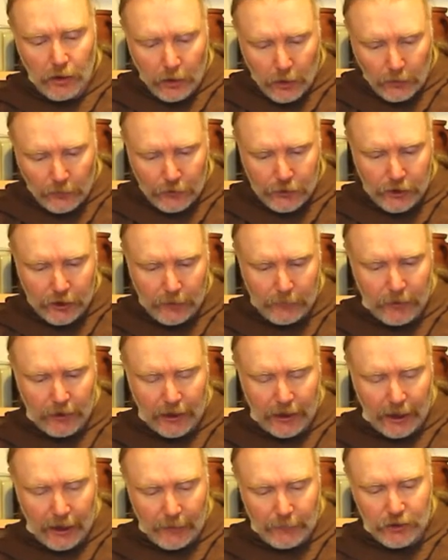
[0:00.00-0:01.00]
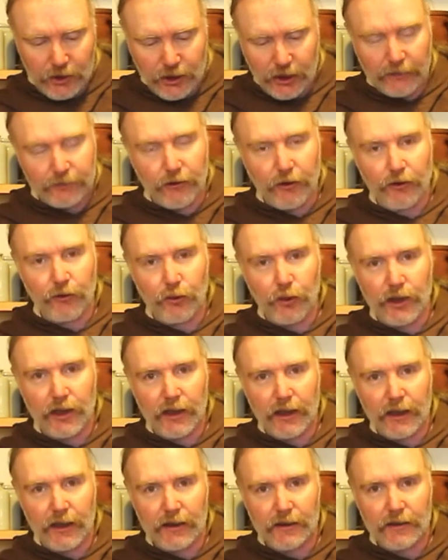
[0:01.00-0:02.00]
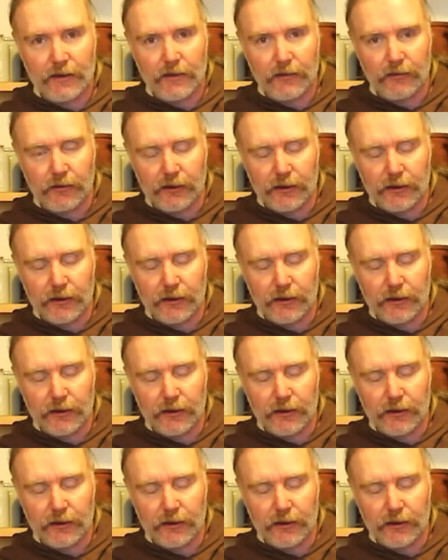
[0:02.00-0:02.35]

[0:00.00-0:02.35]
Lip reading: over top of the cabbage after 3 days,